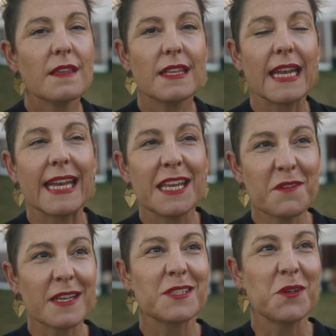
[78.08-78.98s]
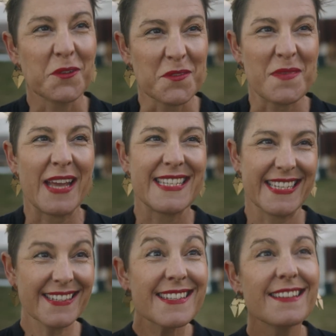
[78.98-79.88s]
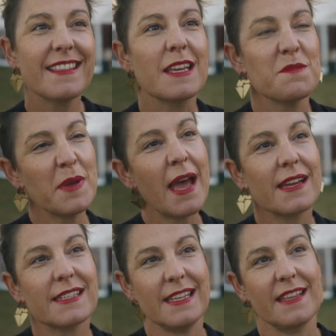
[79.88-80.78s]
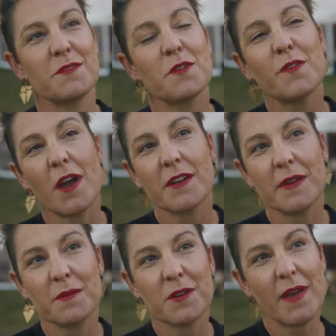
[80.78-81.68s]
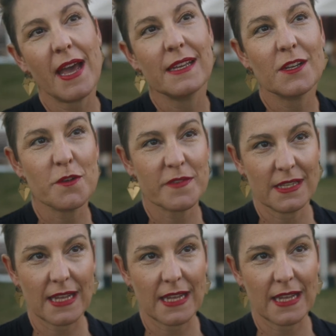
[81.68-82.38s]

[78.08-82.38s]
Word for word: think that any of us could have imagined the impact that the refinery would have had over the